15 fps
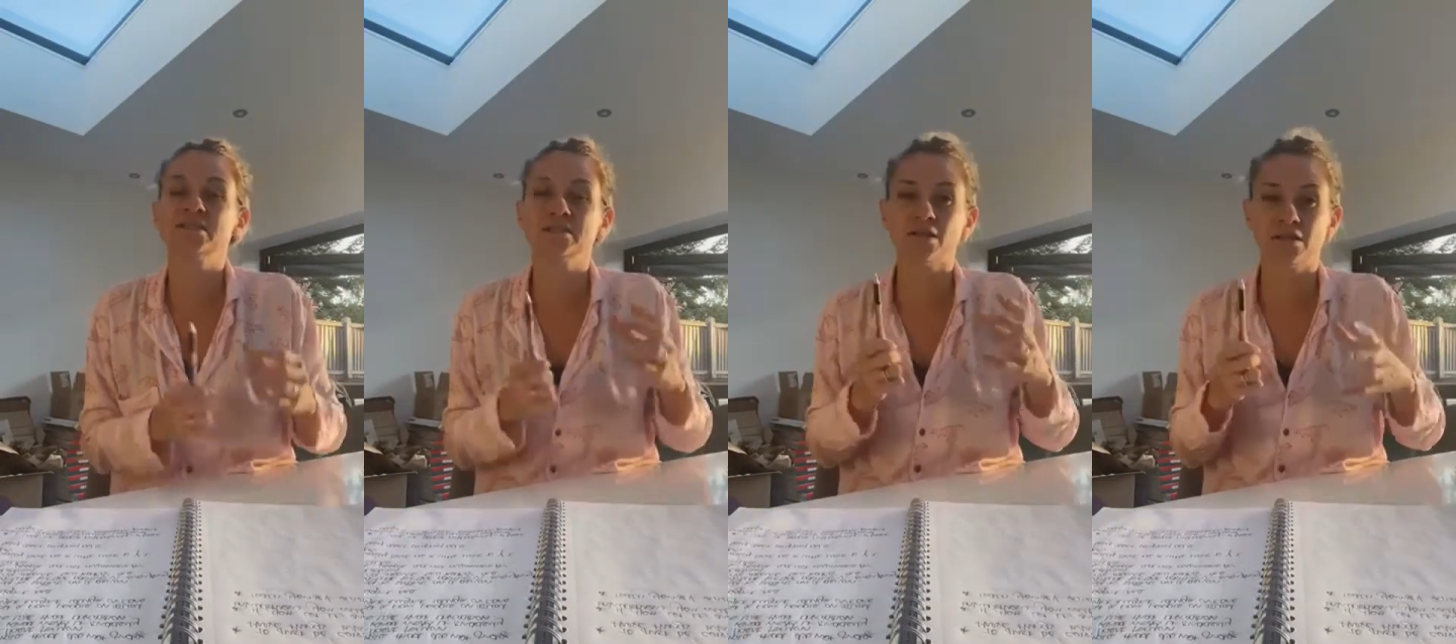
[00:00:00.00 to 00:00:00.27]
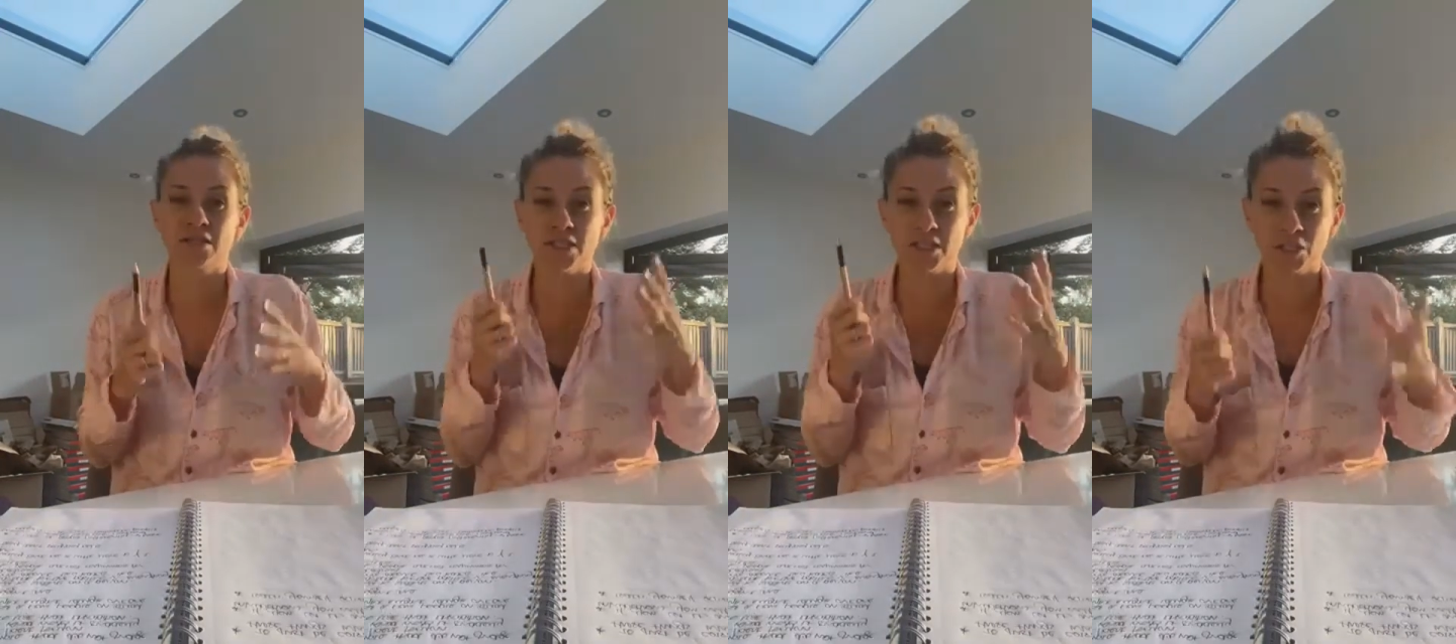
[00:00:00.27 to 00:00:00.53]

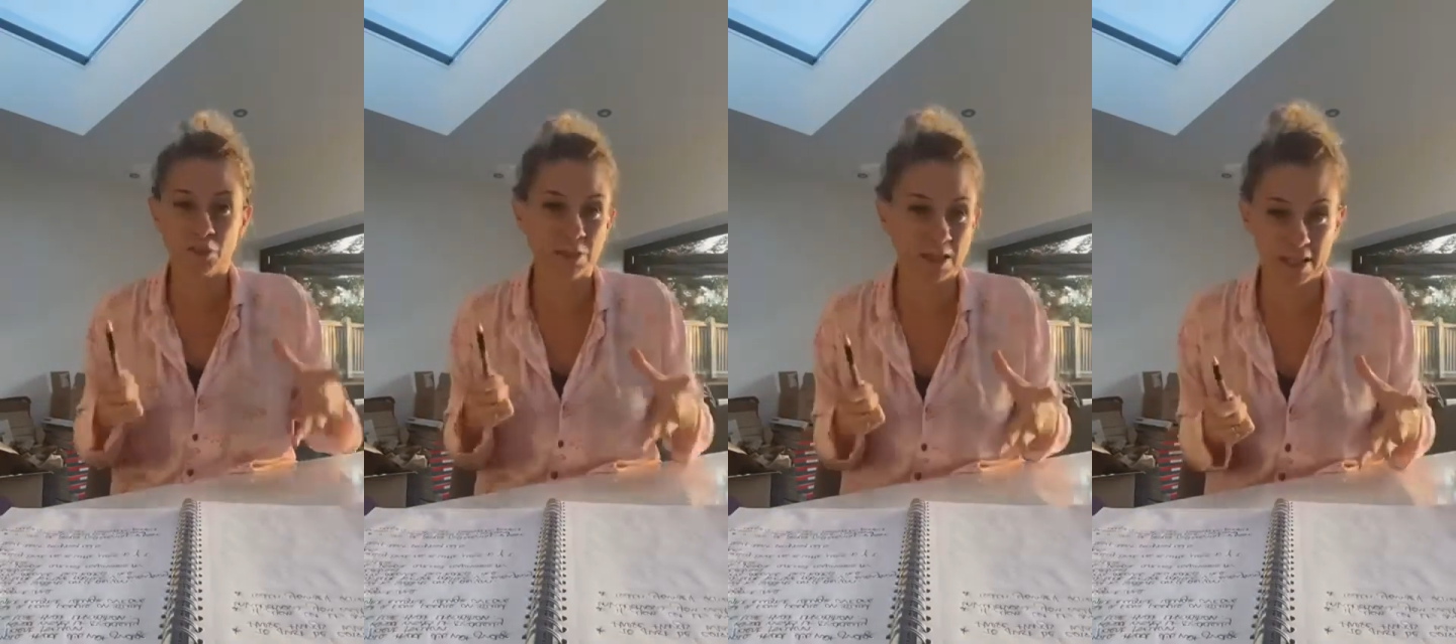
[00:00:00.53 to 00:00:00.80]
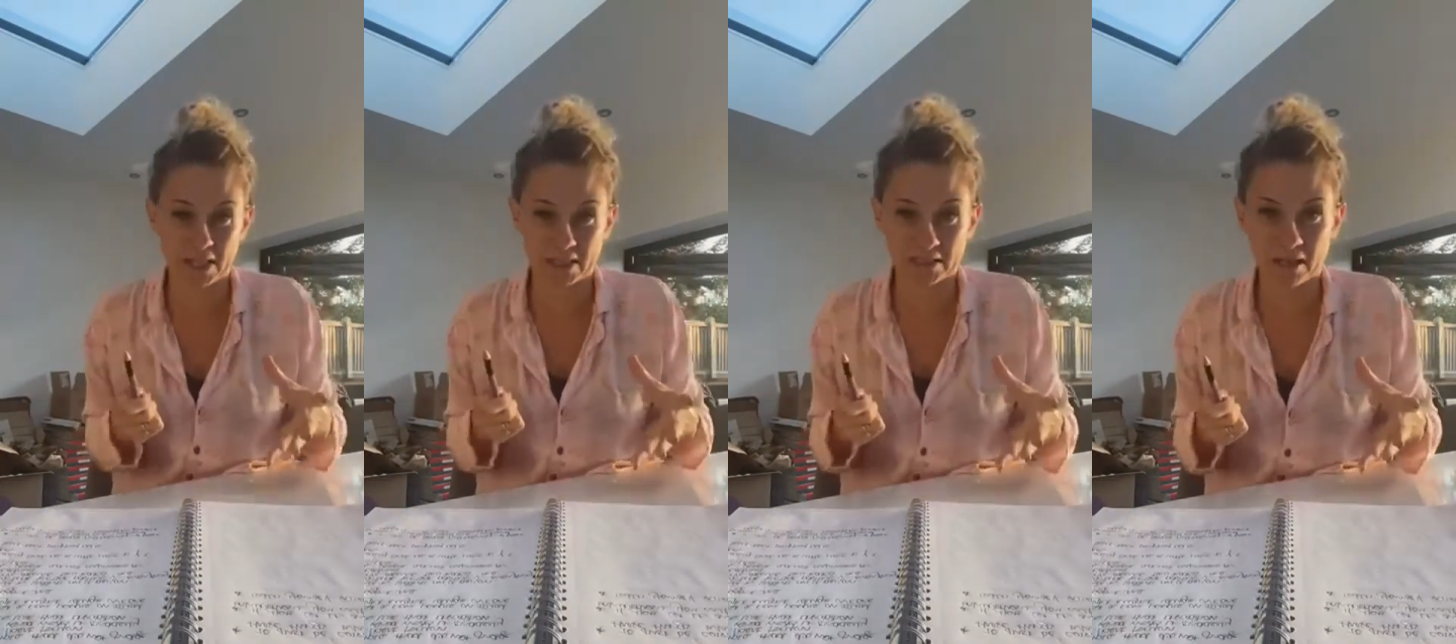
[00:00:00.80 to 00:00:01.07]
started
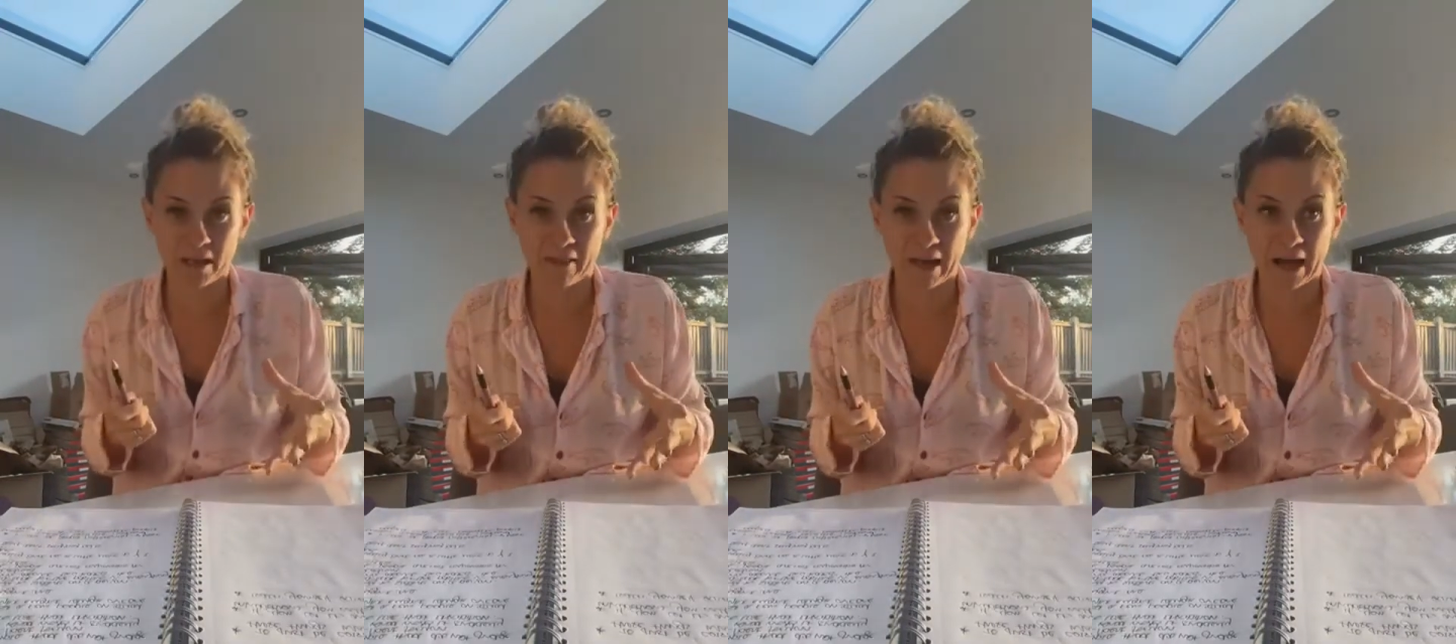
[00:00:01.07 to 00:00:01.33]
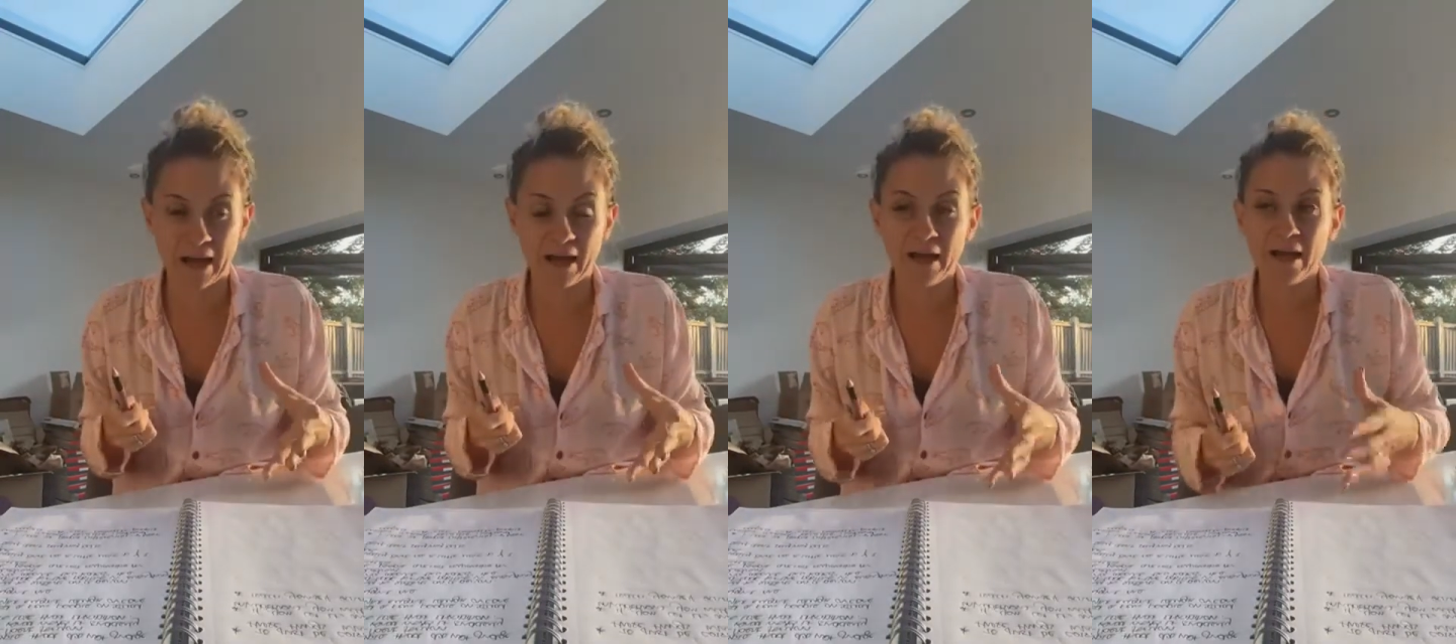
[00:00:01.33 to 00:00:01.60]
doing things like
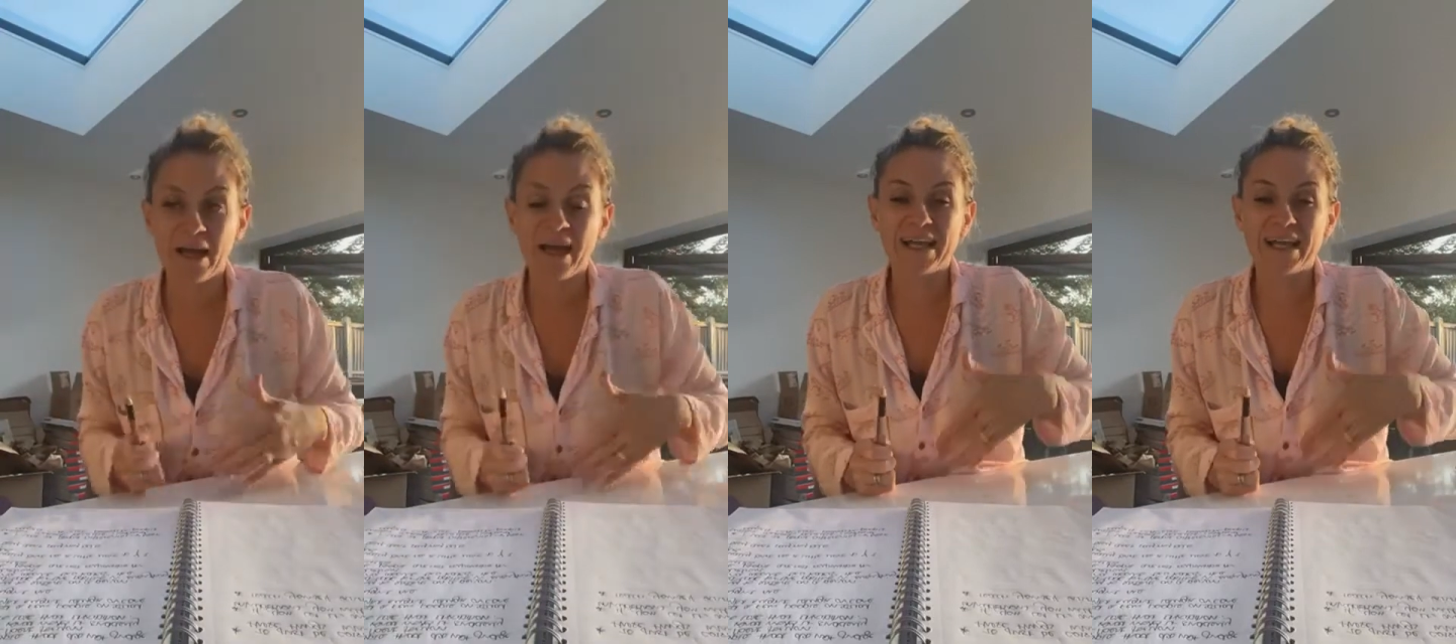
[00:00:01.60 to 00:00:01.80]
that